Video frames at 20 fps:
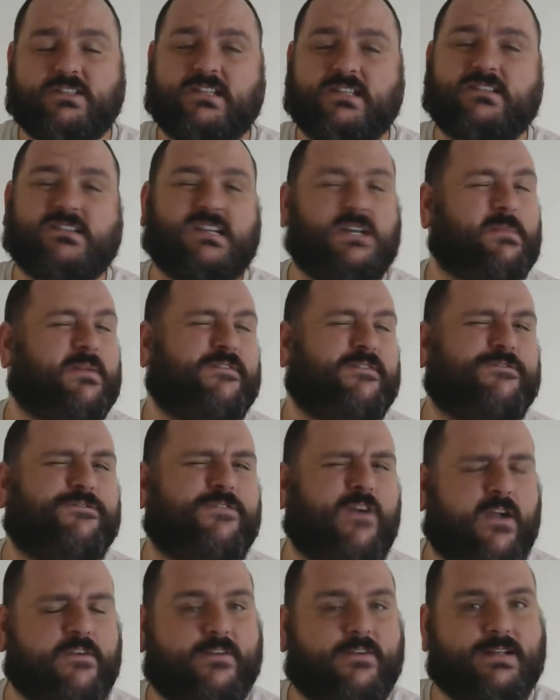are going to be
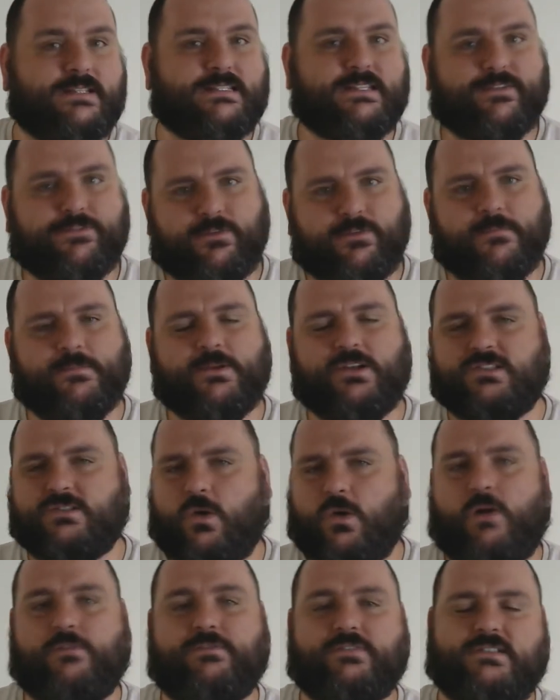very, very different because
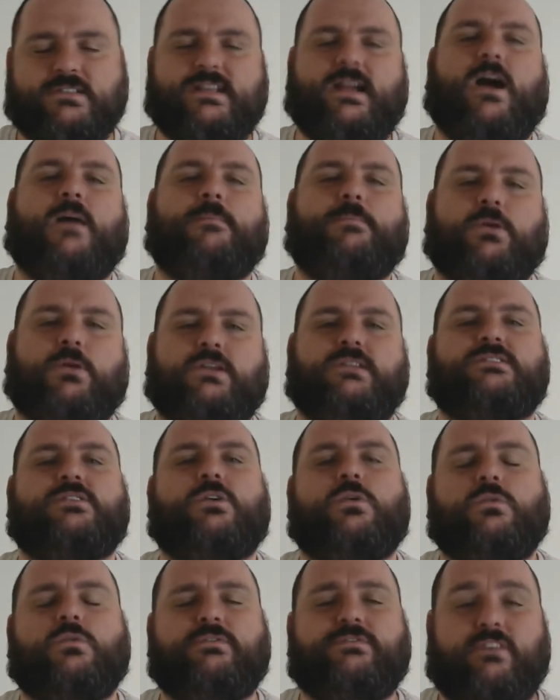obviously our bodies are
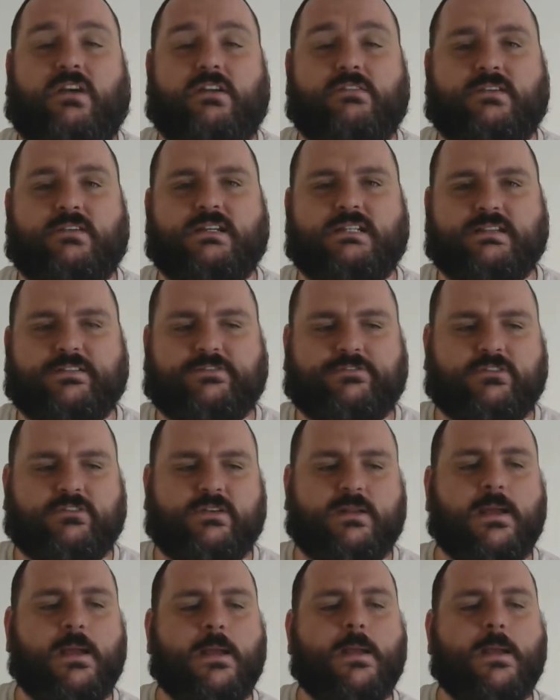all very, very different.